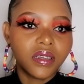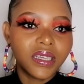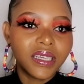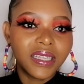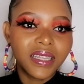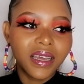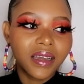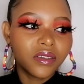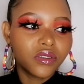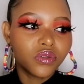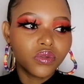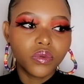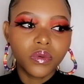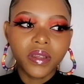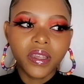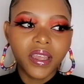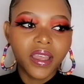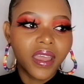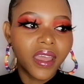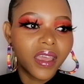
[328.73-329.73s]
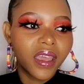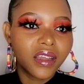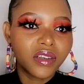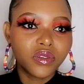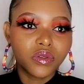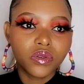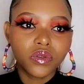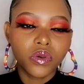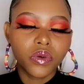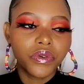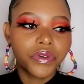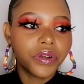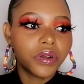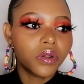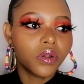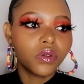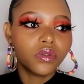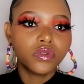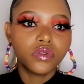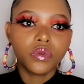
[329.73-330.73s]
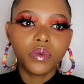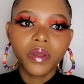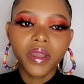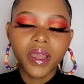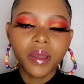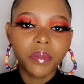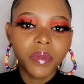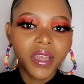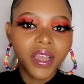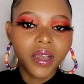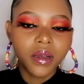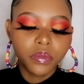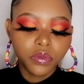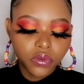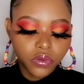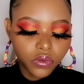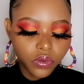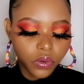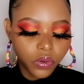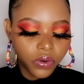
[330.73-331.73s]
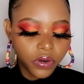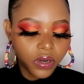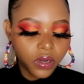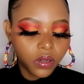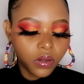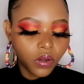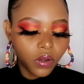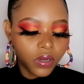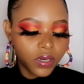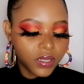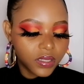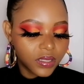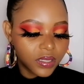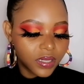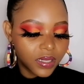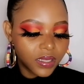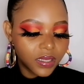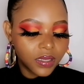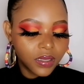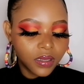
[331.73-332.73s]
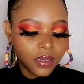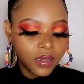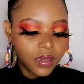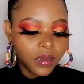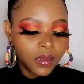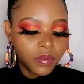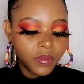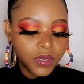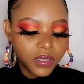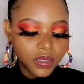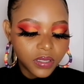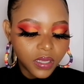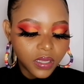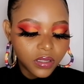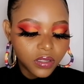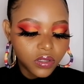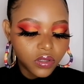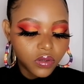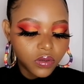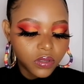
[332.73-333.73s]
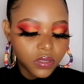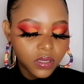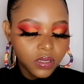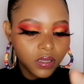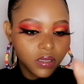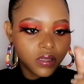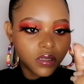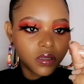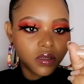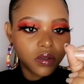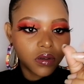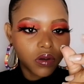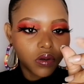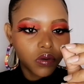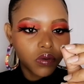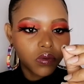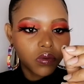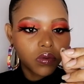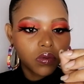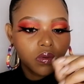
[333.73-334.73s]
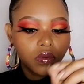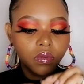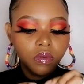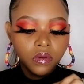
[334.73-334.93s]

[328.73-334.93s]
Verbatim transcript: either doing hair tutorial or doing a makeup tutorial honestly please excuse this is glue